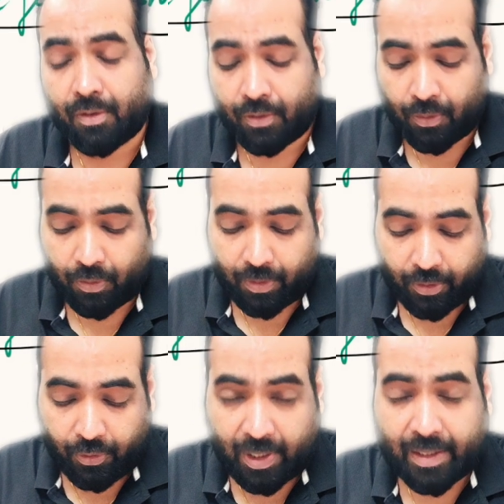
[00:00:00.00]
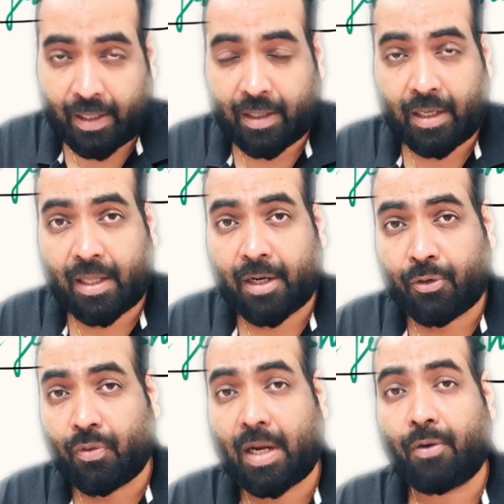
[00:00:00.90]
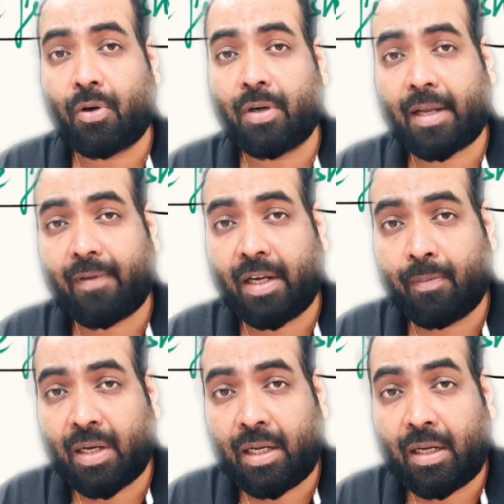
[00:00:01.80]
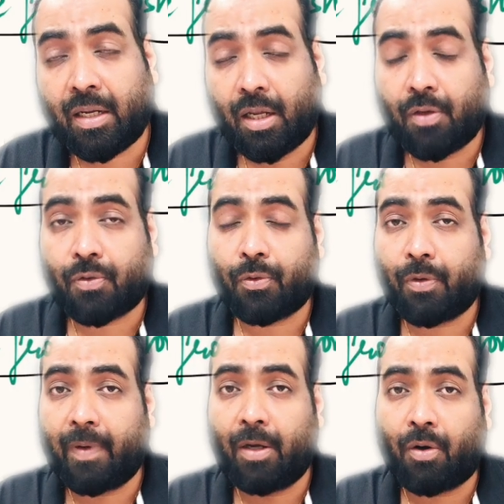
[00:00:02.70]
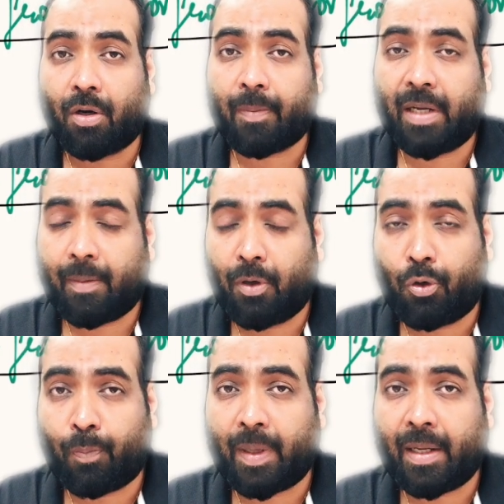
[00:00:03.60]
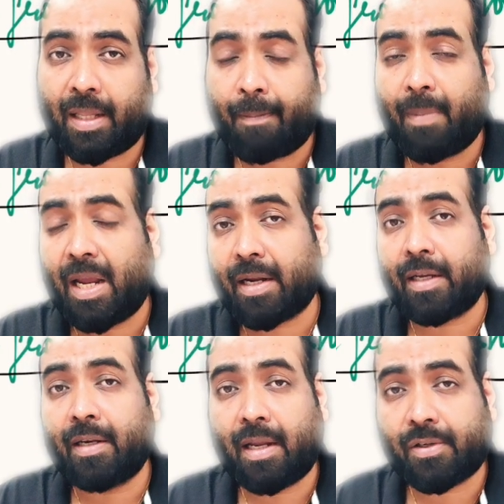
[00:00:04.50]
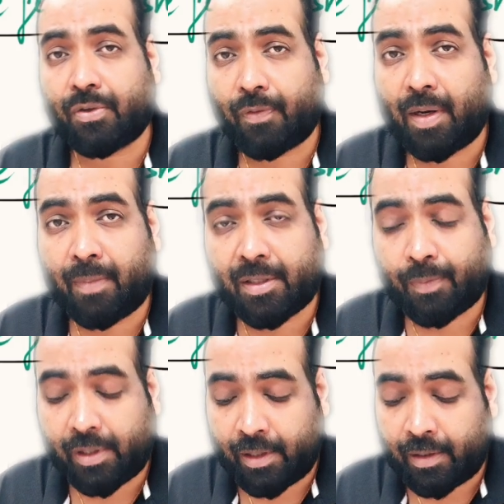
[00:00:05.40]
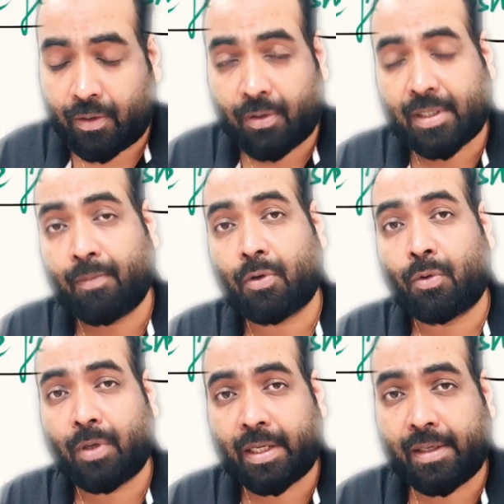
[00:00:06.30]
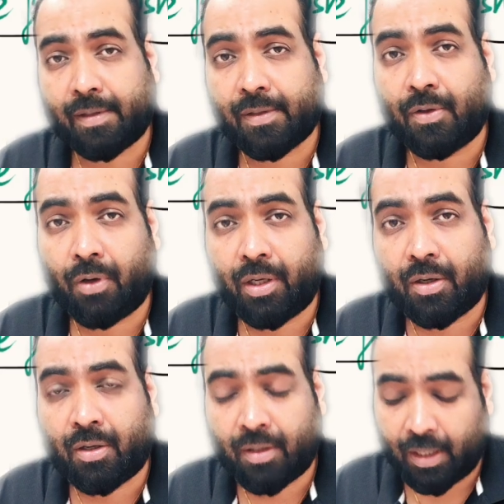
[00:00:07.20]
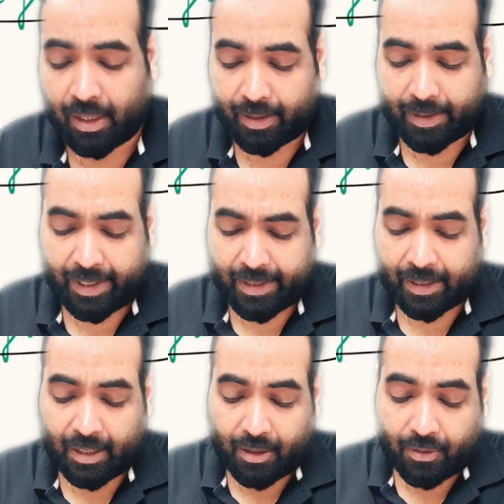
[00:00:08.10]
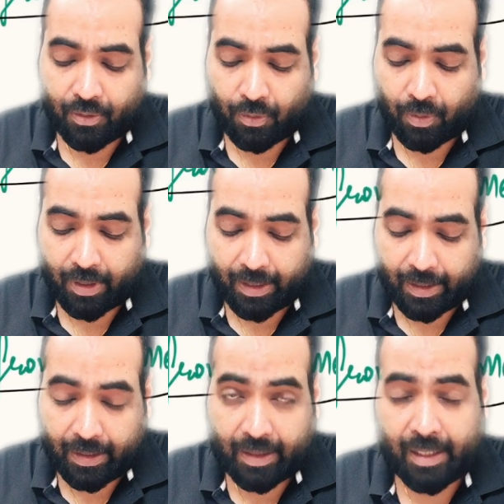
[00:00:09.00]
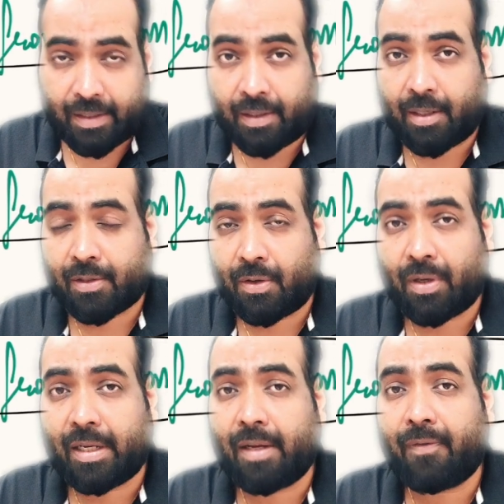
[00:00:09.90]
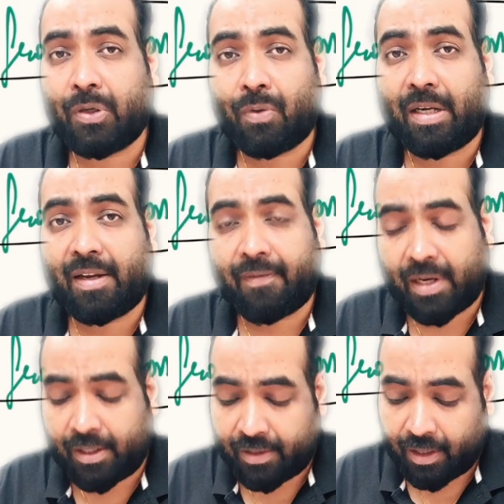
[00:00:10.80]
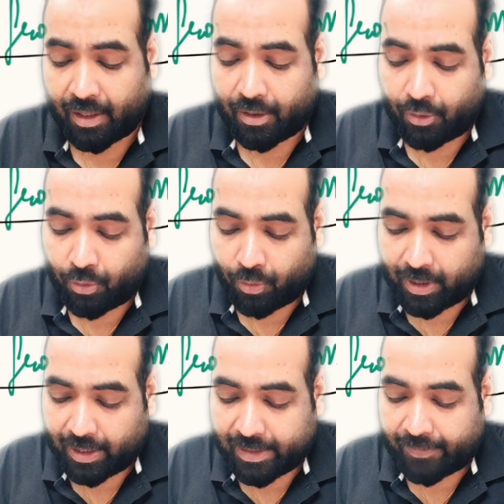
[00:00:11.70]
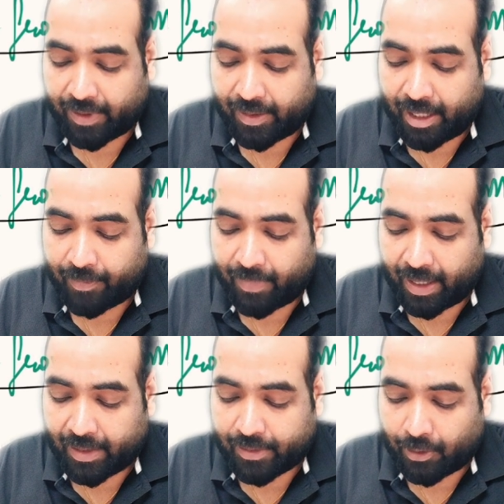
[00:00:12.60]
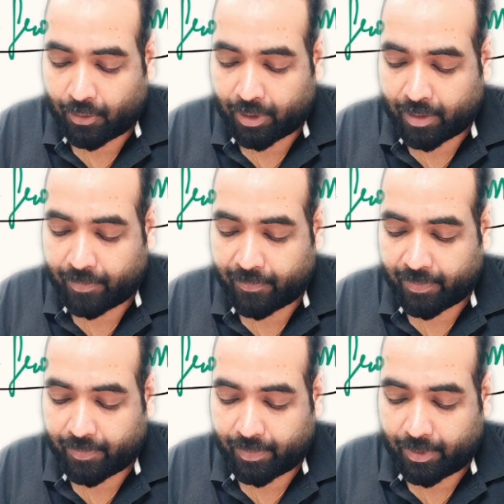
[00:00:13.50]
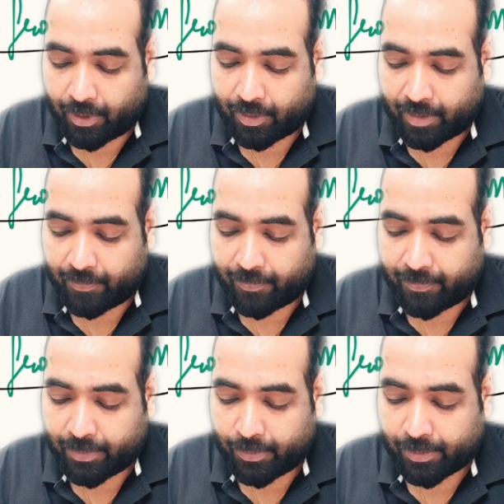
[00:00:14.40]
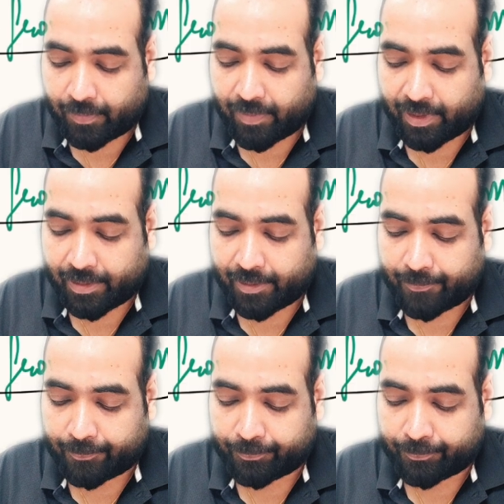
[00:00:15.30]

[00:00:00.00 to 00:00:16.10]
So you are thinking that don't have any money, so you will not be able to pay them back in next 12 months period, or some court cases going on, right? So this does not give you leverage to classify them as long term source of funds.